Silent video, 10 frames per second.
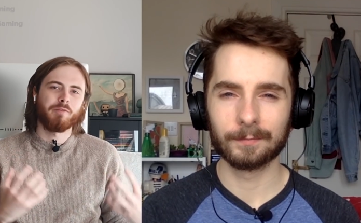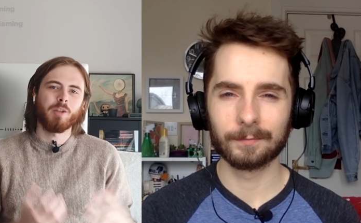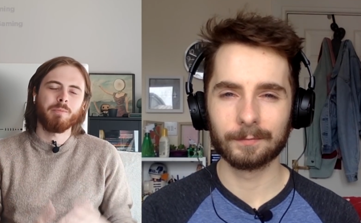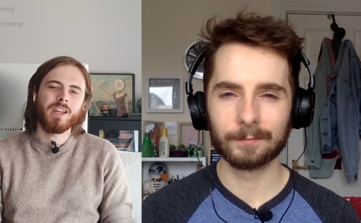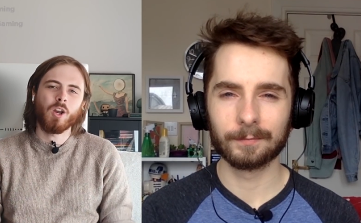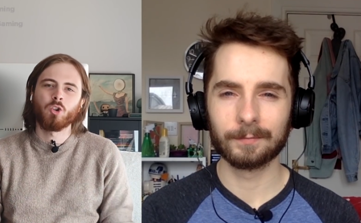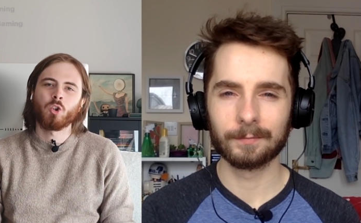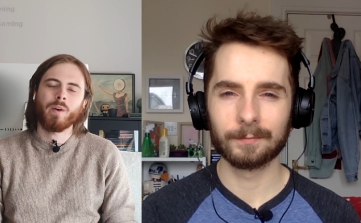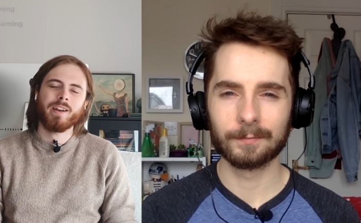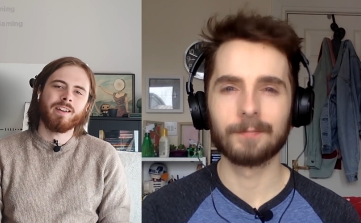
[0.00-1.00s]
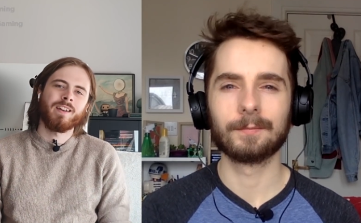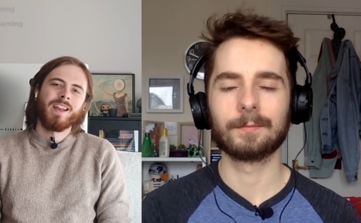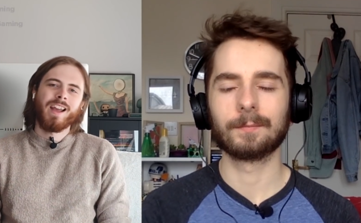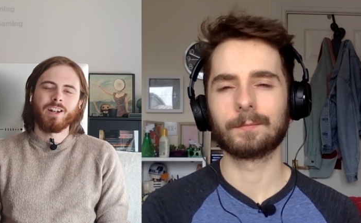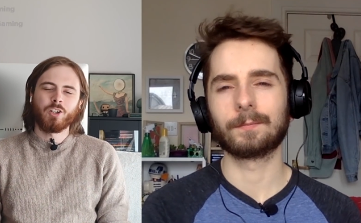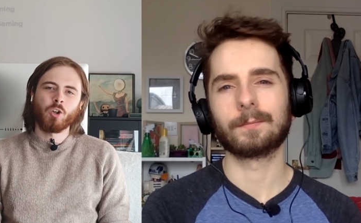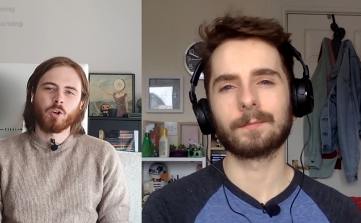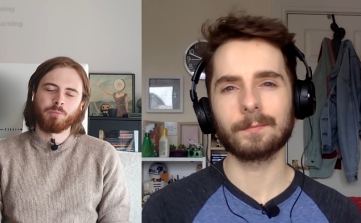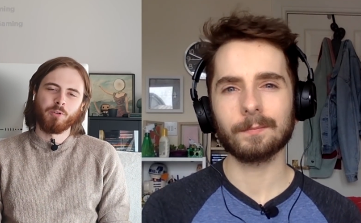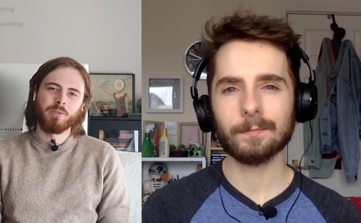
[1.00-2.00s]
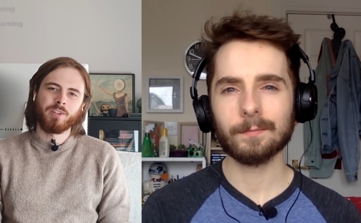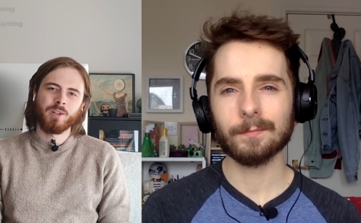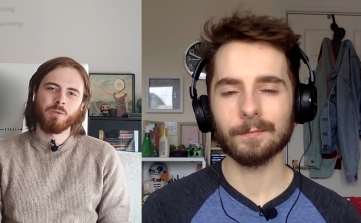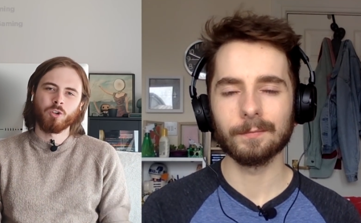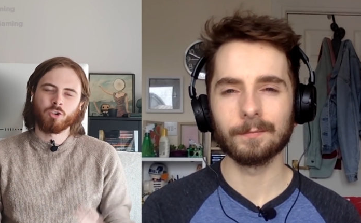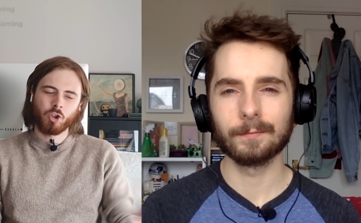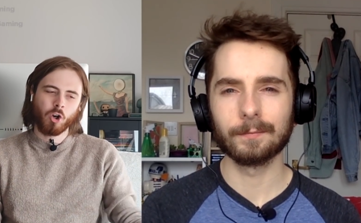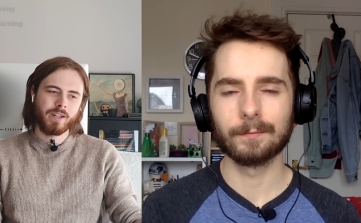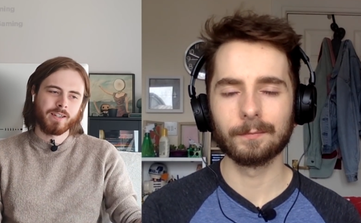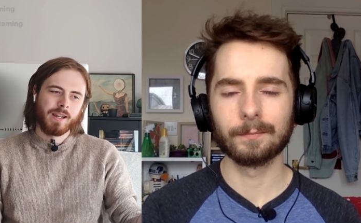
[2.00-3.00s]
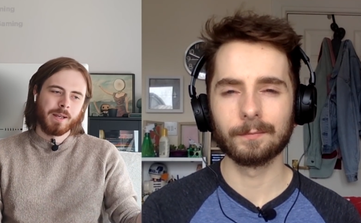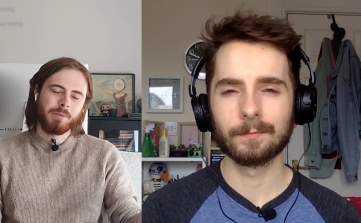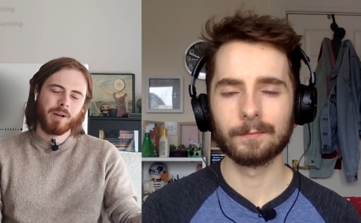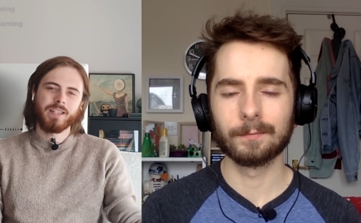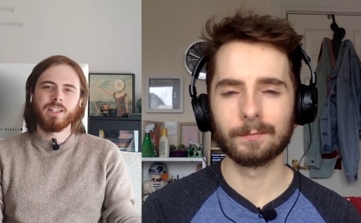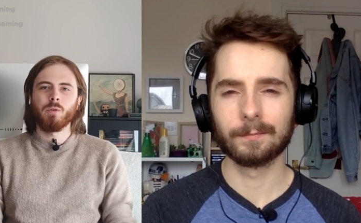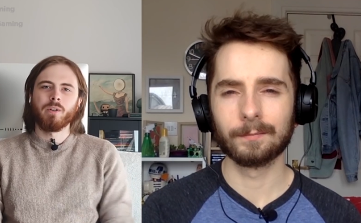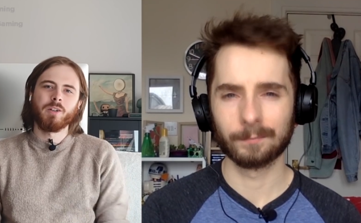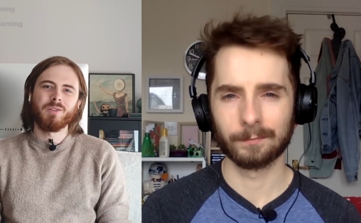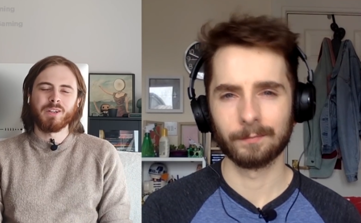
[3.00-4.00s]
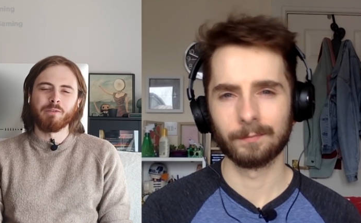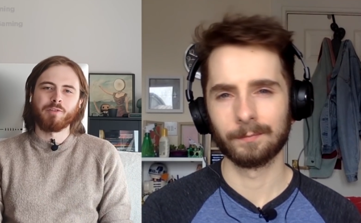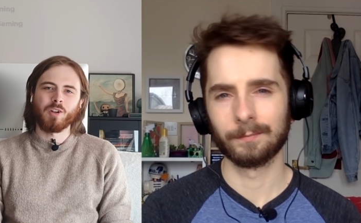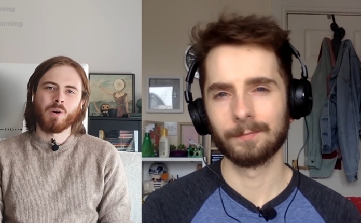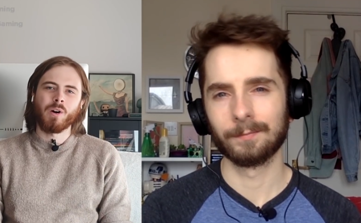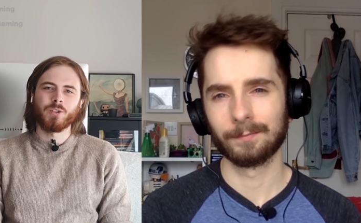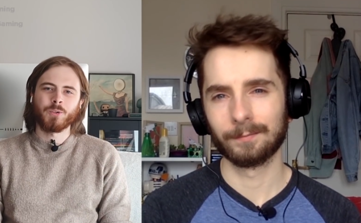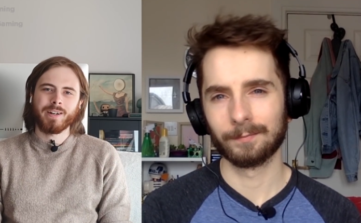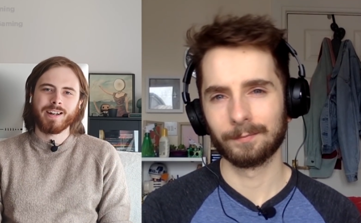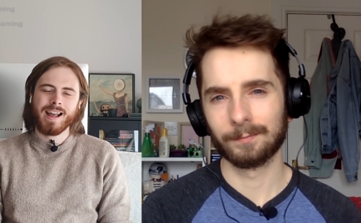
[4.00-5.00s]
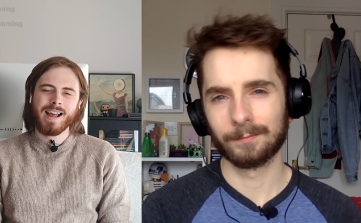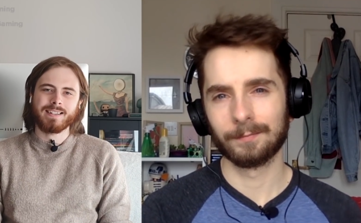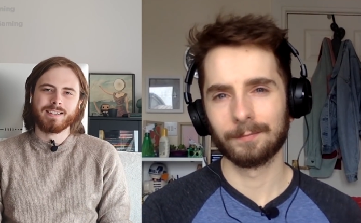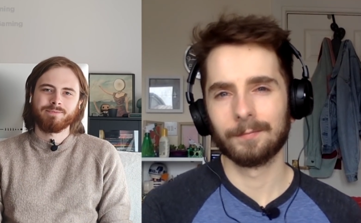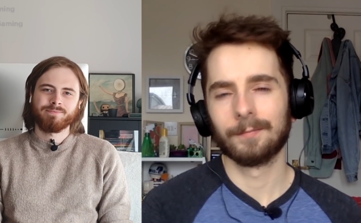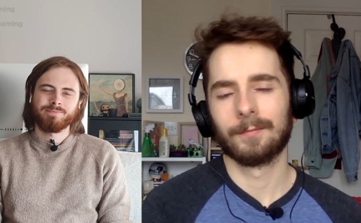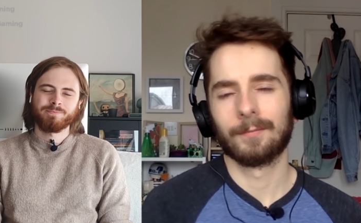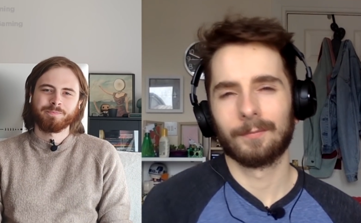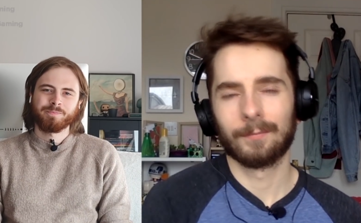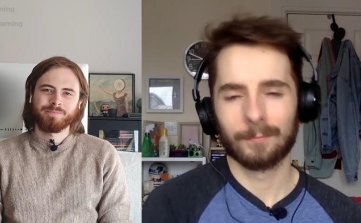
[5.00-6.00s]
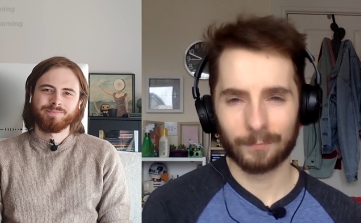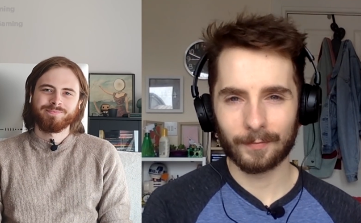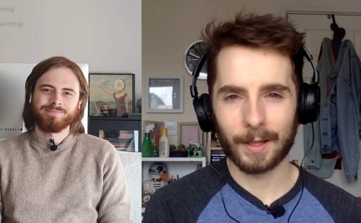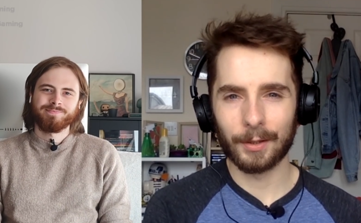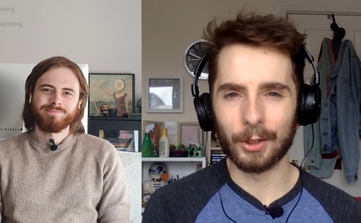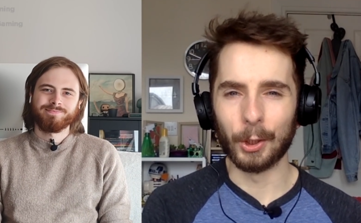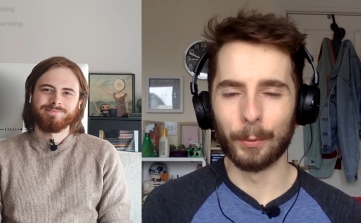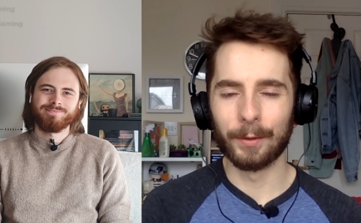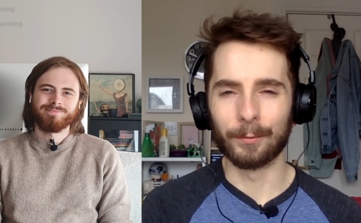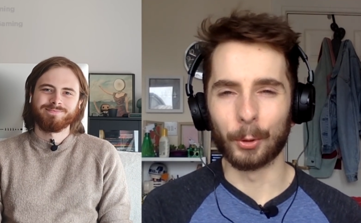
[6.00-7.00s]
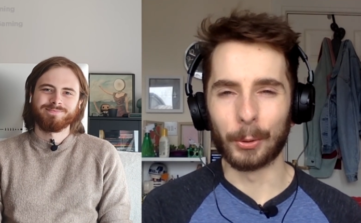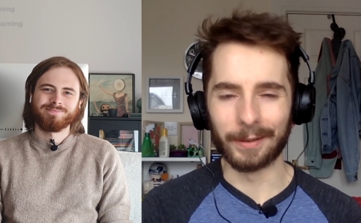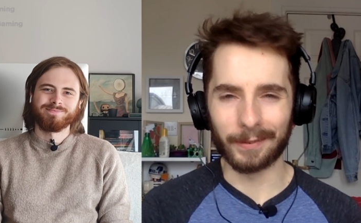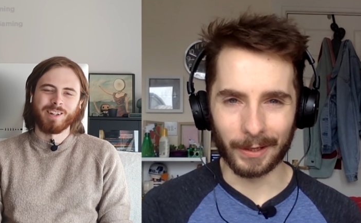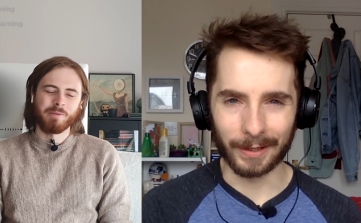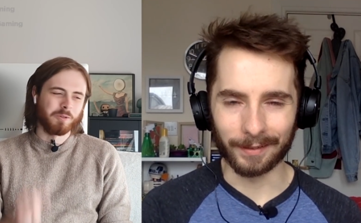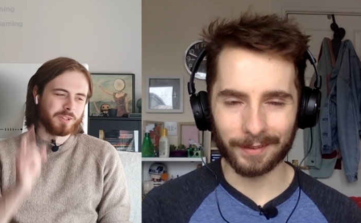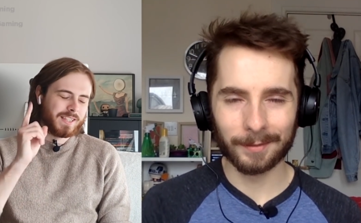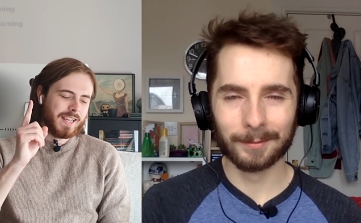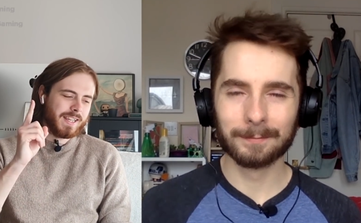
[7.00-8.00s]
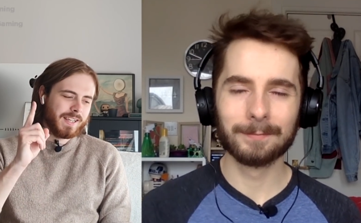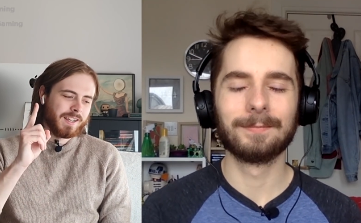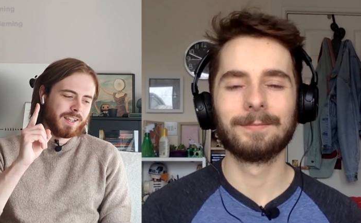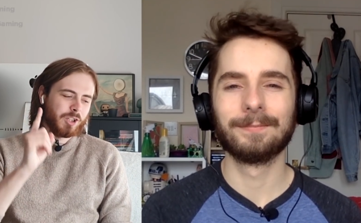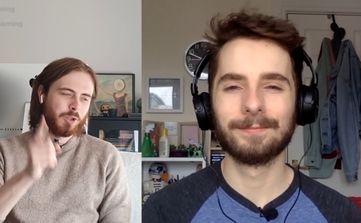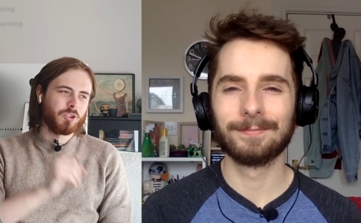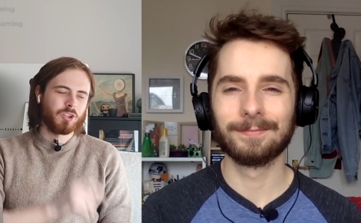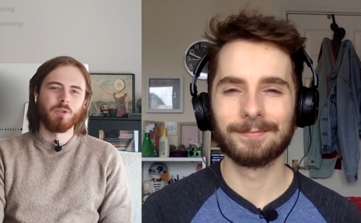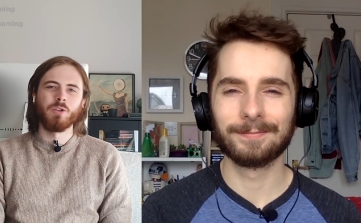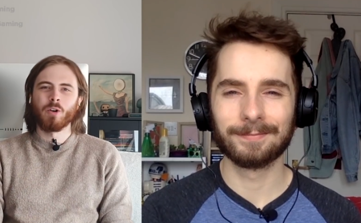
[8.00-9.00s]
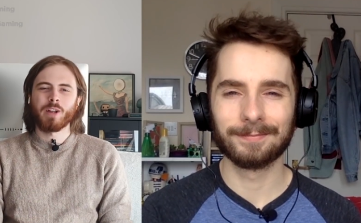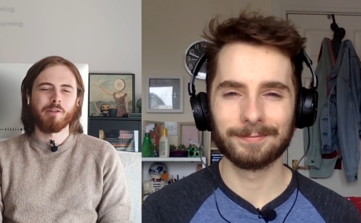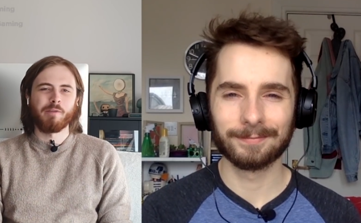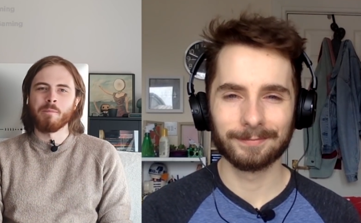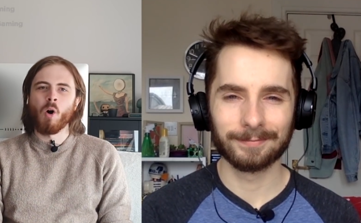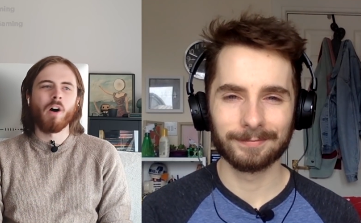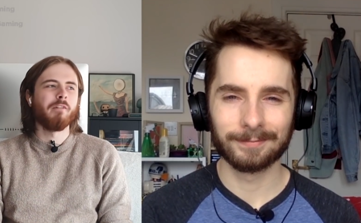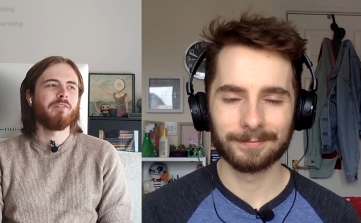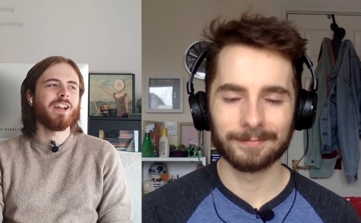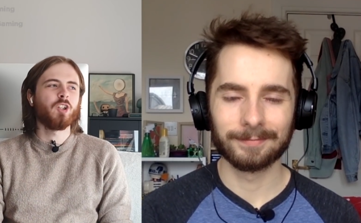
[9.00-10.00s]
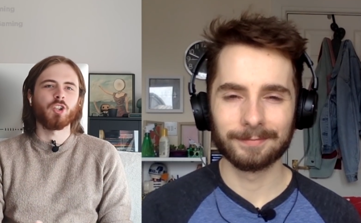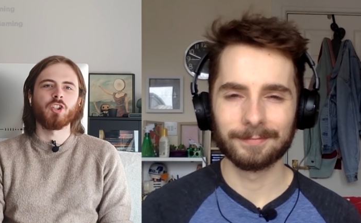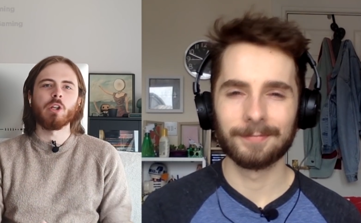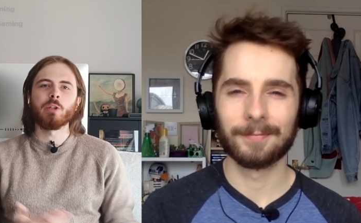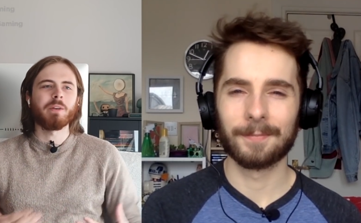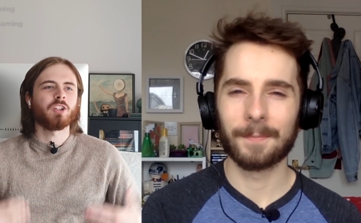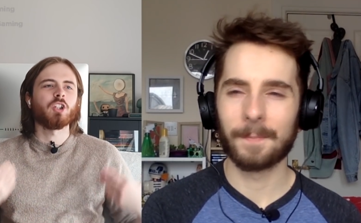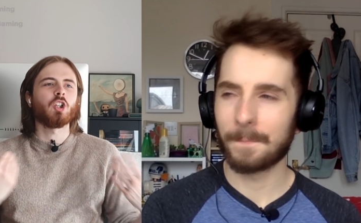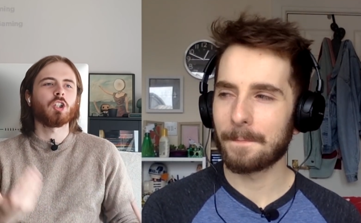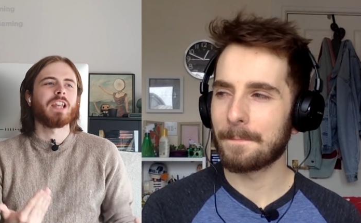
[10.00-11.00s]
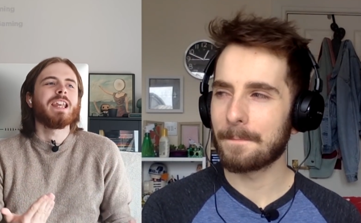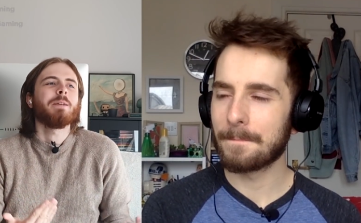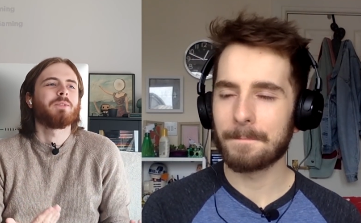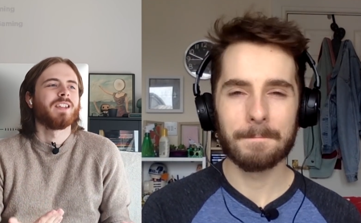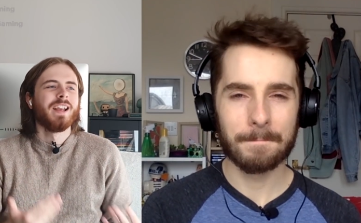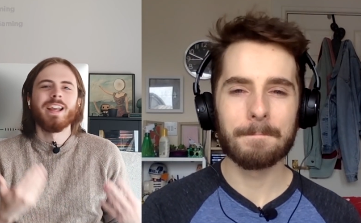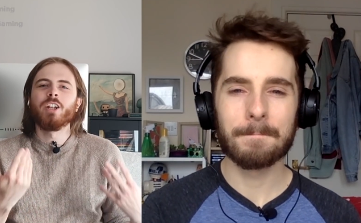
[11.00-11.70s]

Speaker 1: follow me on Twitter at Josh Bruin with two O's, joined by Ewan, who you can follow on Twitter at
Speaker 2: Ewan Ruins Things.
Speaker 1: And we will see you soon, no doubt, for more Avengers news, because it just keeps it